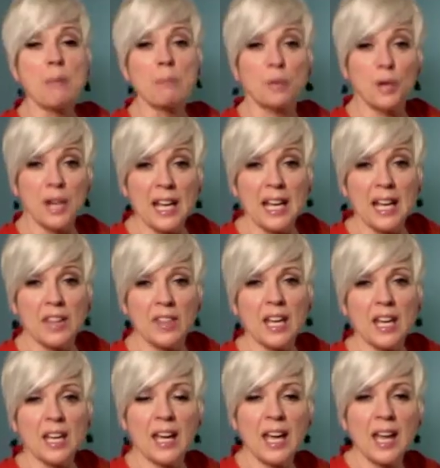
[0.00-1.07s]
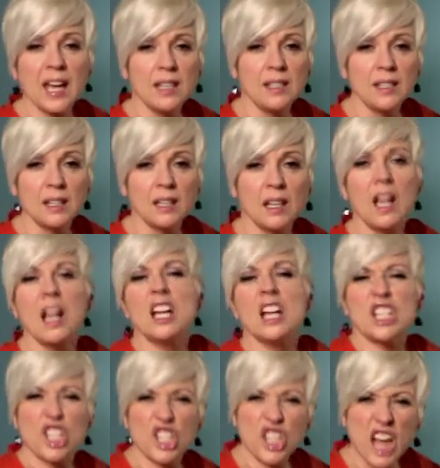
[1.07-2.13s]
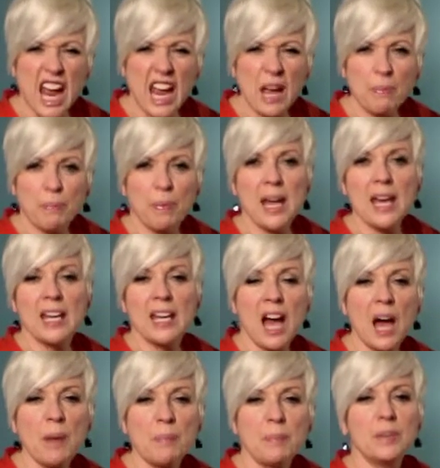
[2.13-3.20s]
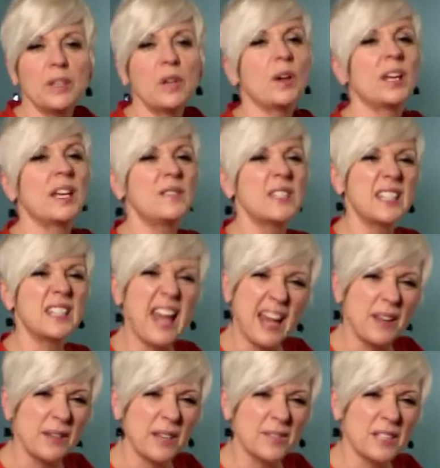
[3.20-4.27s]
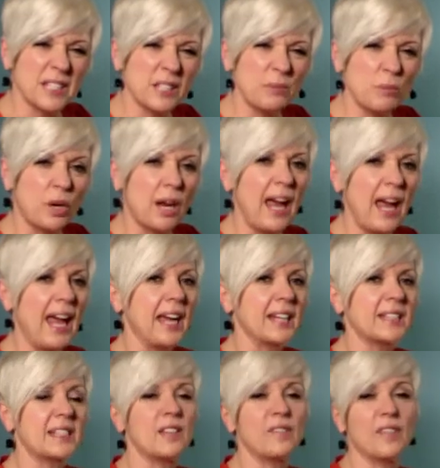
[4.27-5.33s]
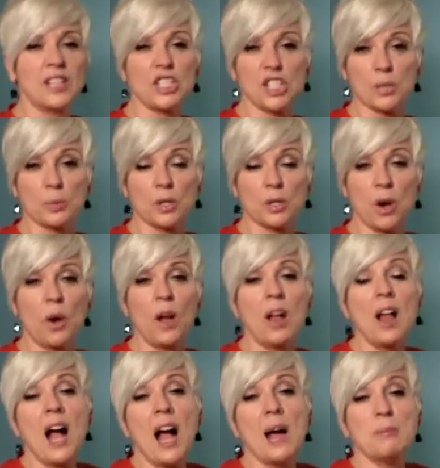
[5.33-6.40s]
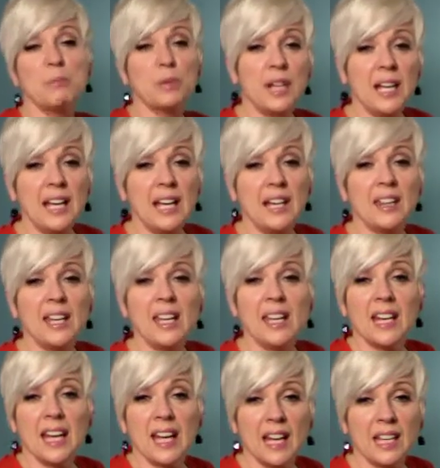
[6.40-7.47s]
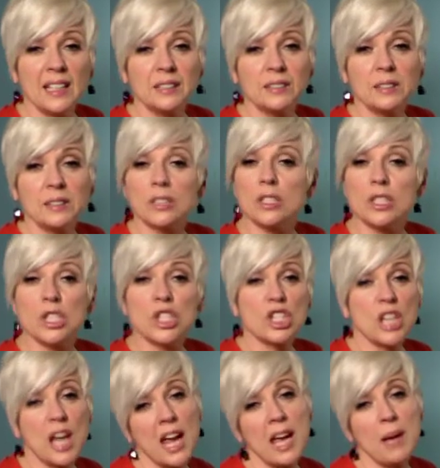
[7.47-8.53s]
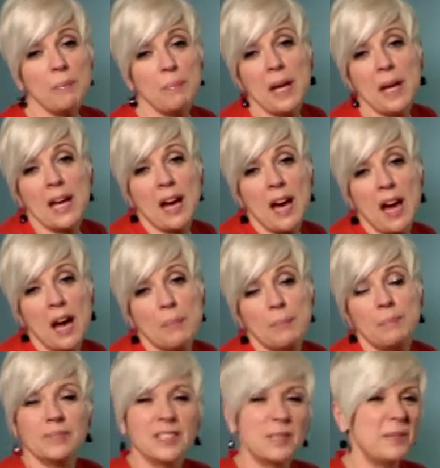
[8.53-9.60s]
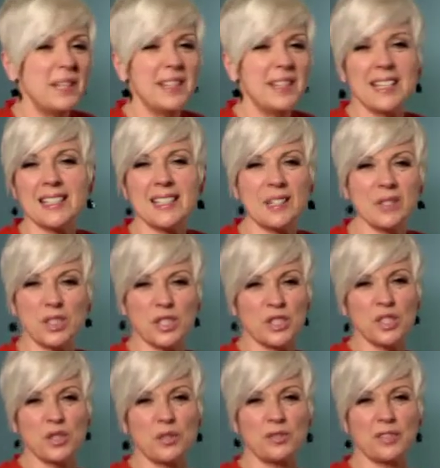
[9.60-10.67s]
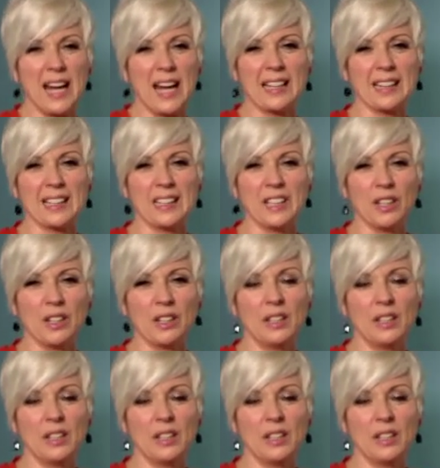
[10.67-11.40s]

breathing in, shaping up. It gives it a little more angst than if I just would go, I'm breathing in, shaping up. To me, that sounds just too flat and linear.